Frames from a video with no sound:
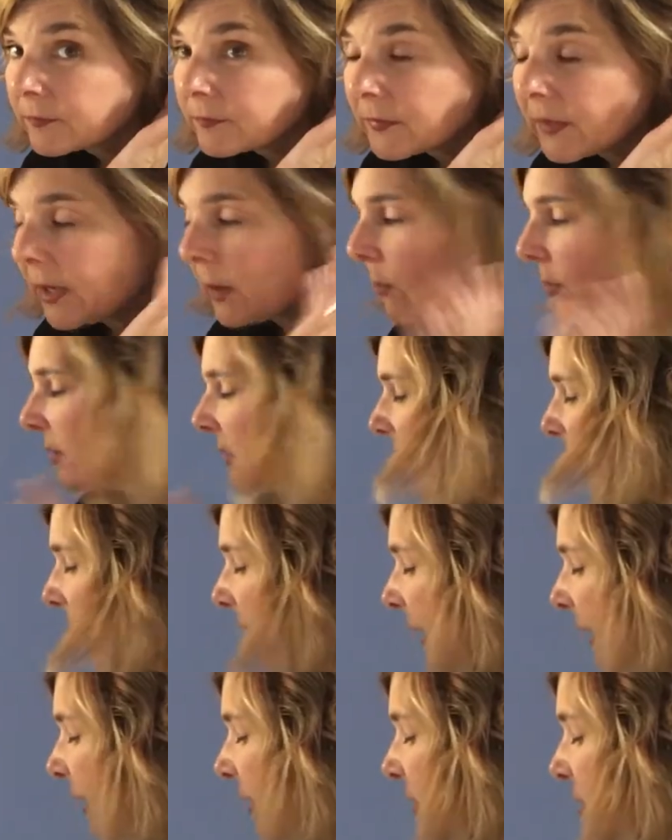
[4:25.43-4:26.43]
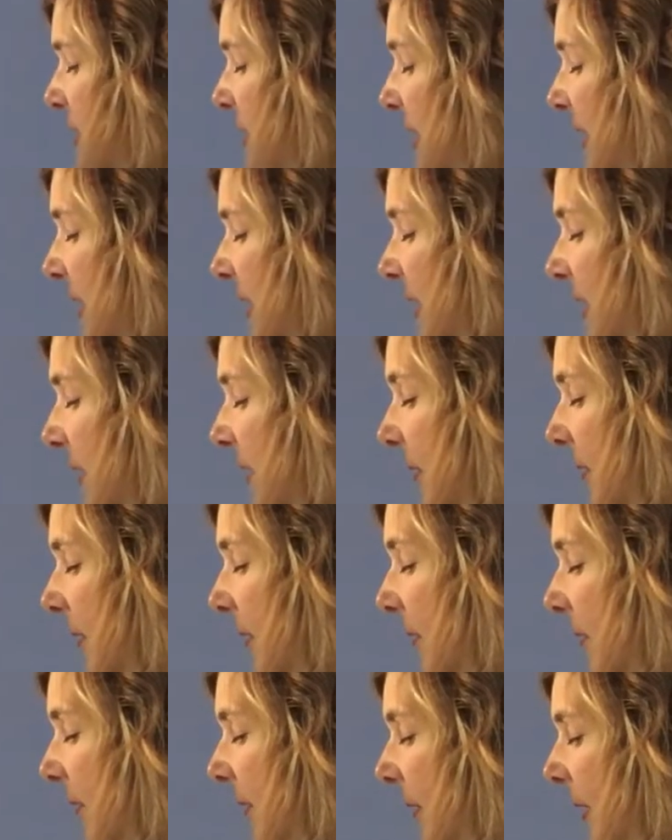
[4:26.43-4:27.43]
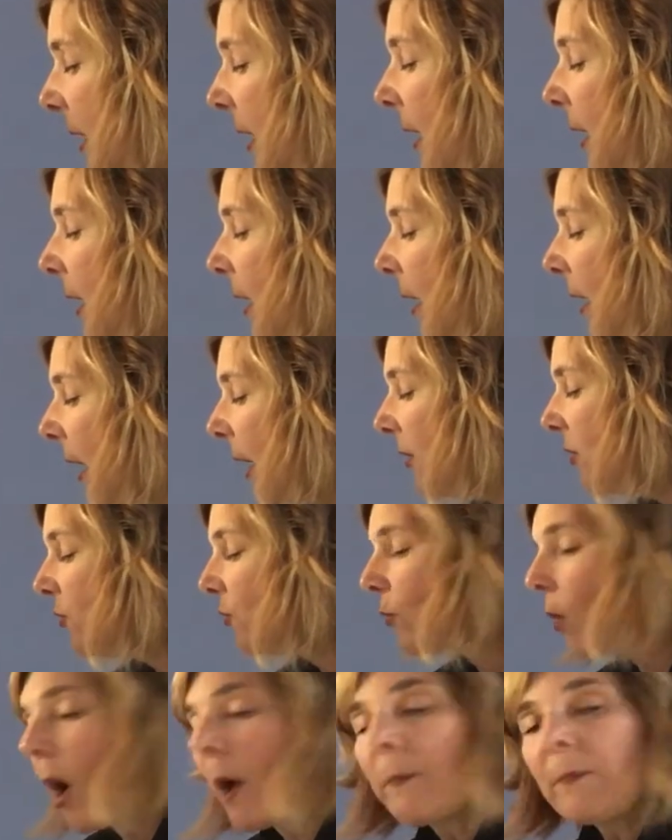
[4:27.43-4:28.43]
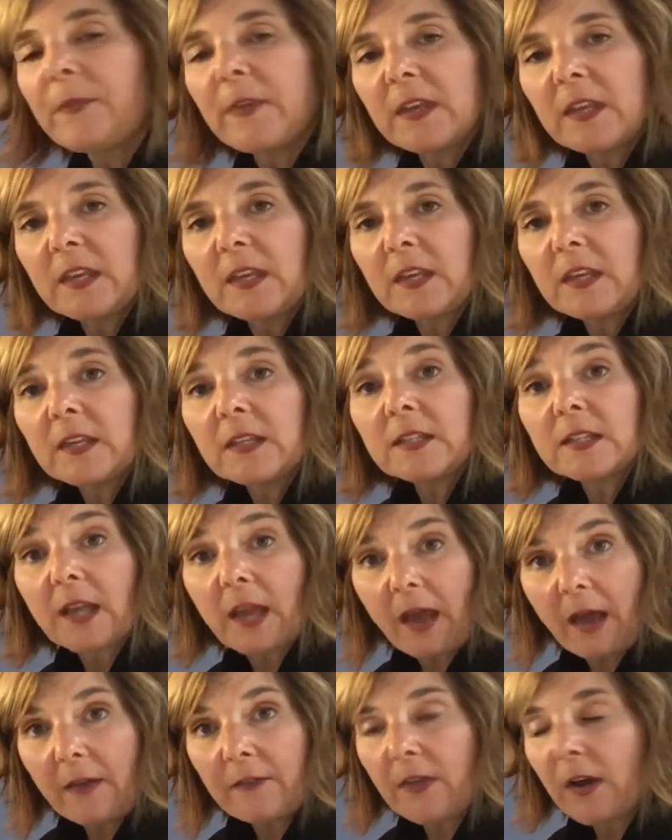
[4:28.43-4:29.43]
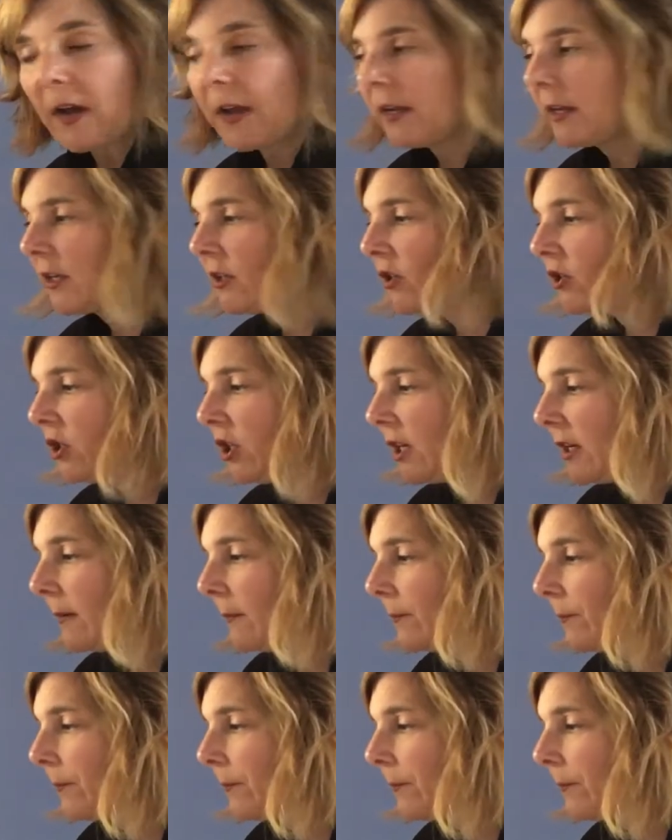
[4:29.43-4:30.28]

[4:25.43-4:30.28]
It was the ING. I dropped the E to add the ING.